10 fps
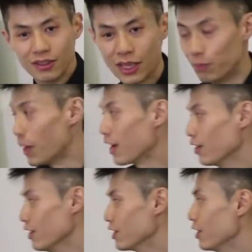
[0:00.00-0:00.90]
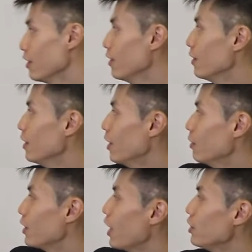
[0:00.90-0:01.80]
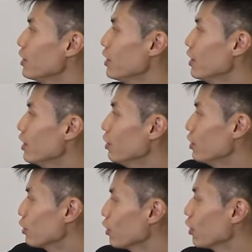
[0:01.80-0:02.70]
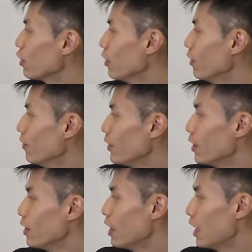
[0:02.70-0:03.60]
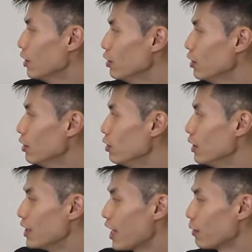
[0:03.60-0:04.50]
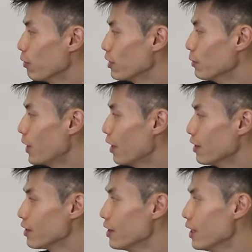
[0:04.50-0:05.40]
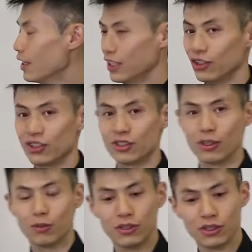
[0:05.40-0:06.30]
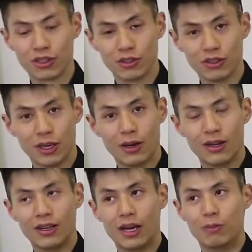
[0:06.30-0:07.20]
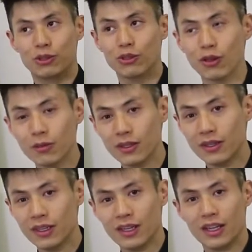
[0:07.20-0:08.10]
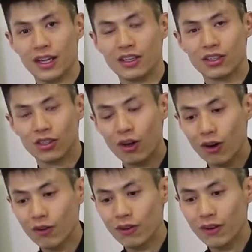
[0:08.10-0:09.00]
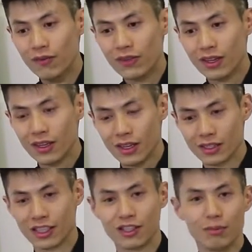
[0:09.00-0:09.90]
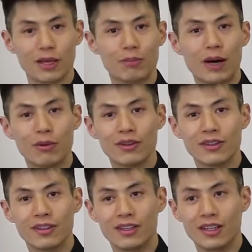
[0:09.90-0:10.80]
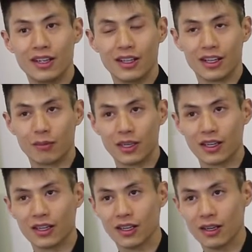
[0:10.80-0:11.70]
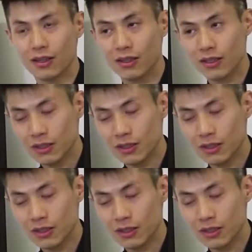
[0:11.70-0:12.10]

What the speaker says: to get back into the center. With Tai Chi, you use a circle and to attack the person's balance, and then use a circle to absorb and dissolve. It's like your big bubble, like a